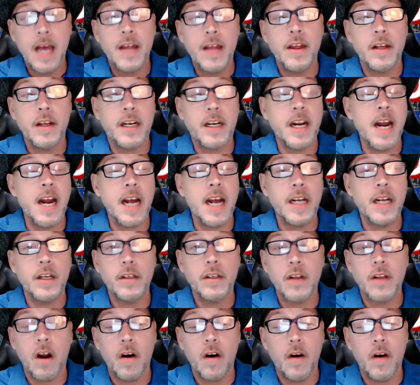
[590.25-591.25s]
The
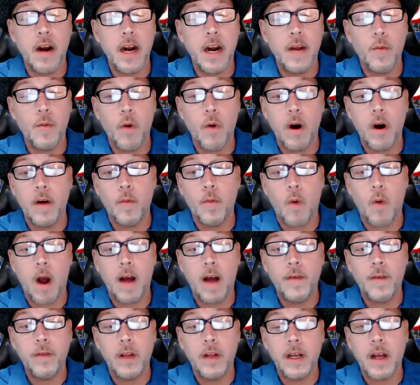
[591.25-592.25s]
connections already were
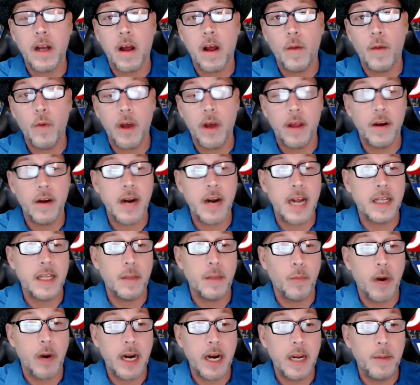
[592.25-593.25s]
waffling on whether or not
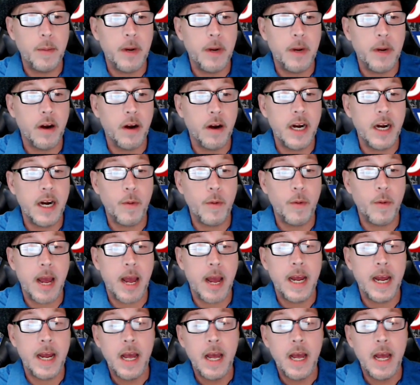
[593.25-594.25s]
to bring him here
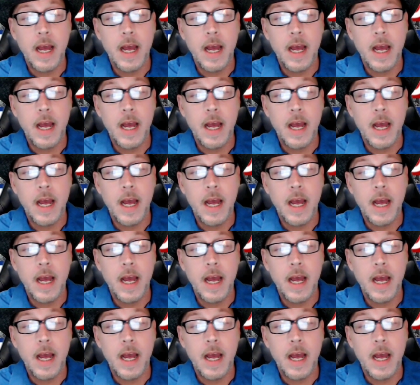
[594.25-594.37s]
anyway.